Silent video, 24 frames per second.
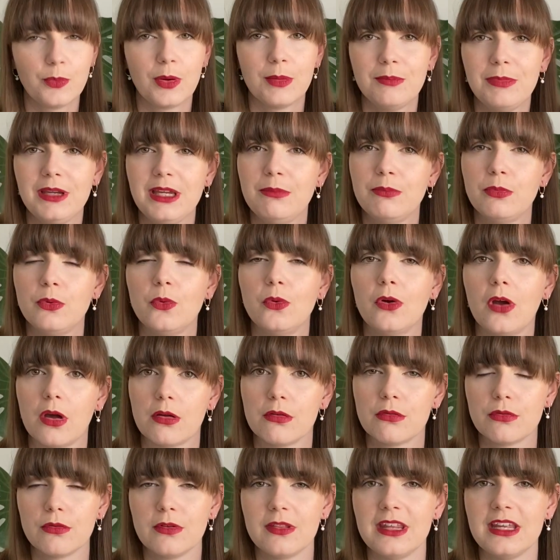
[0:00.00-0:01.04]
when people go
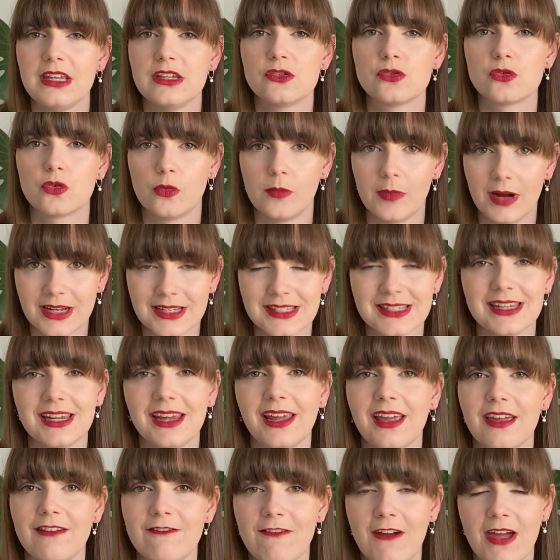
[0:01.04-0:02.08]
through these
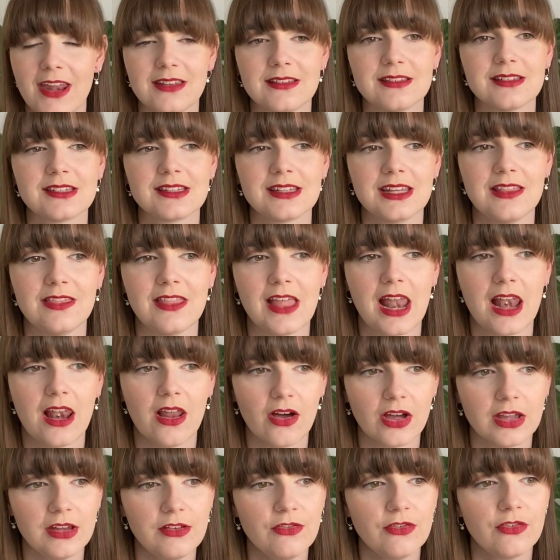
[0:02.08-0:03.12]
traumatic events in their
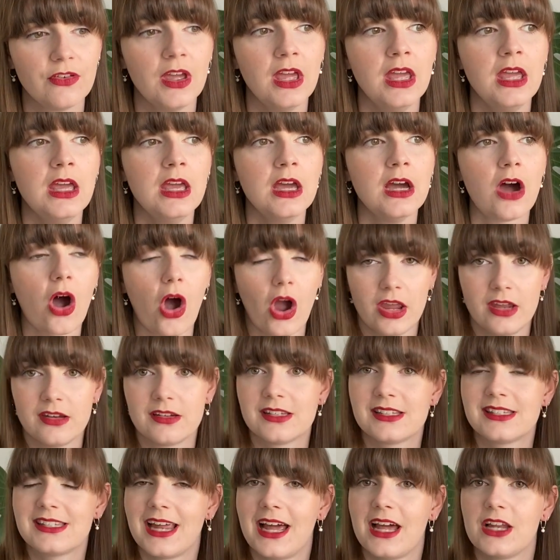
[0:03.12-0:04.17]
life, I
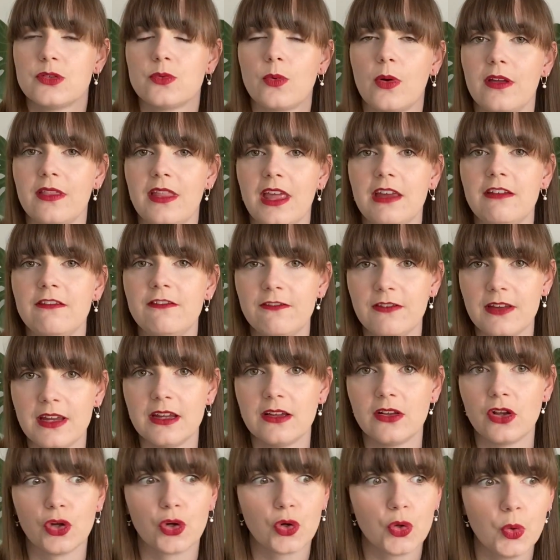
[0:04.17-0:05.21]
understand why they
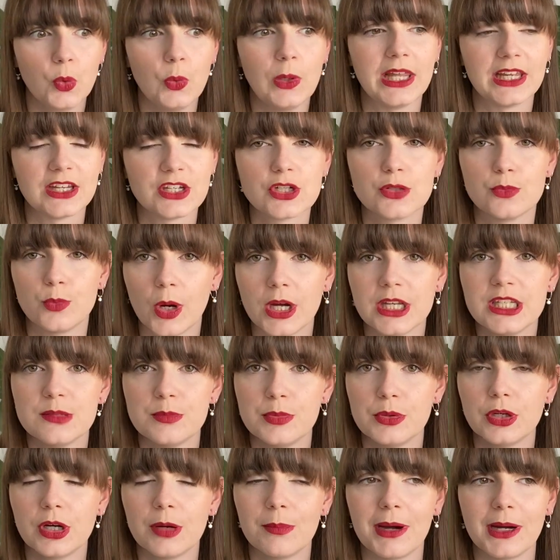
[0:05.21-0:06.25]
feel a calling to write a
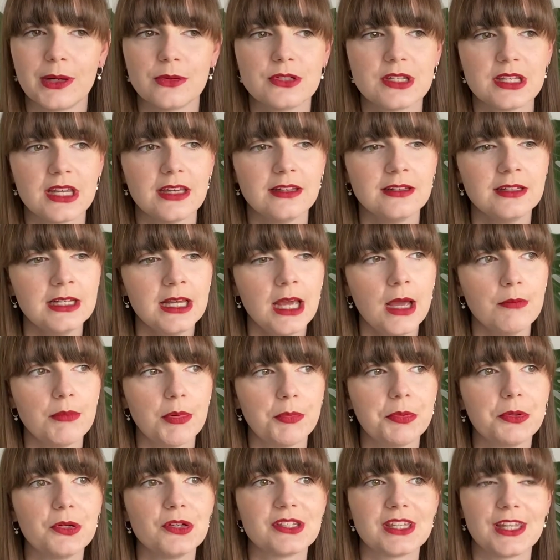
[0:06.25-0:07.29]
book about it, but
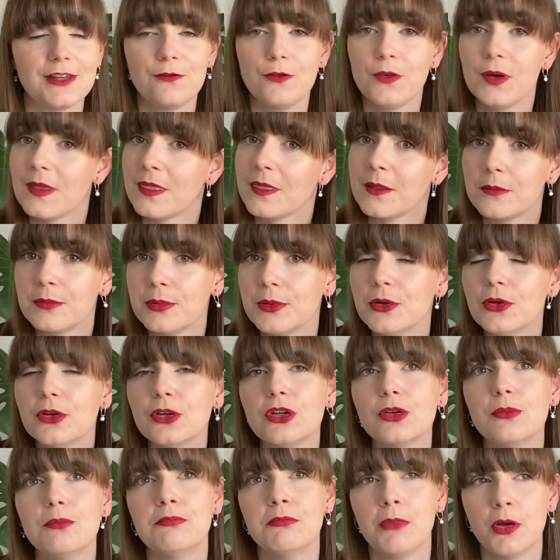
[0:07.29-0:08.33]
because they've written the
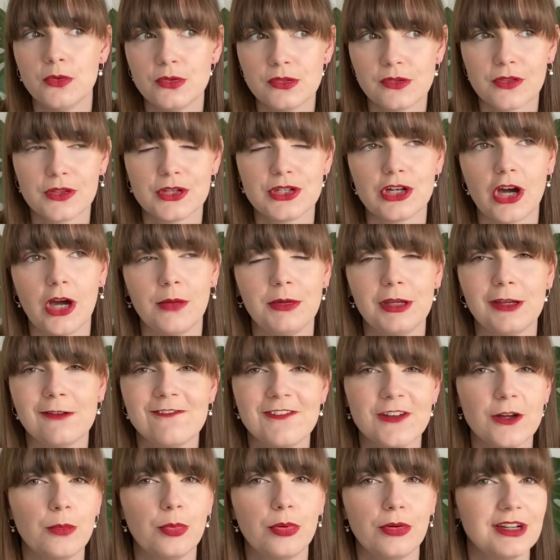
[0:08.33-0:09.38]
book, most of the time you can
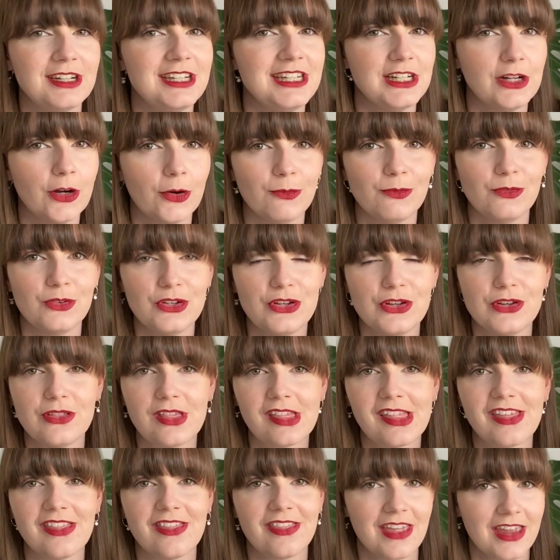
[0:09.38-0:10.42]
feel pretty
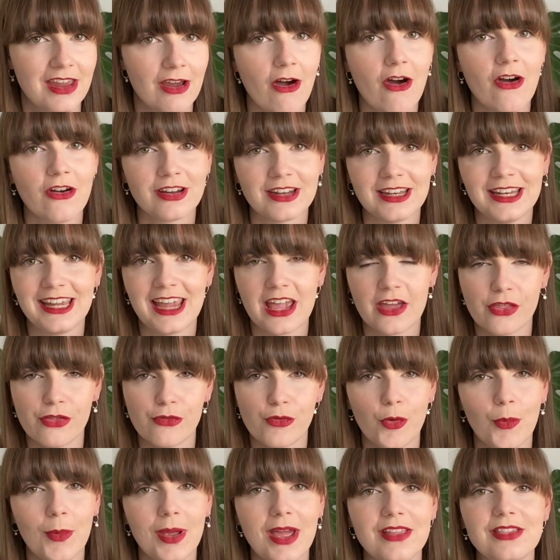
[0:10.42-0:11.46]
confident that that they are going to get
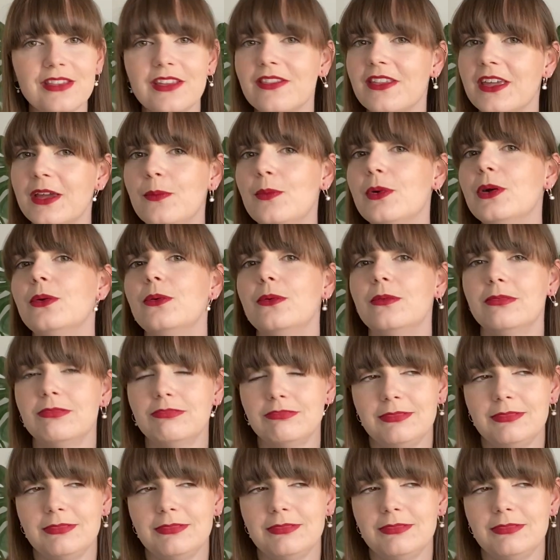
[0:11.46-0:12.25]
through it and that they will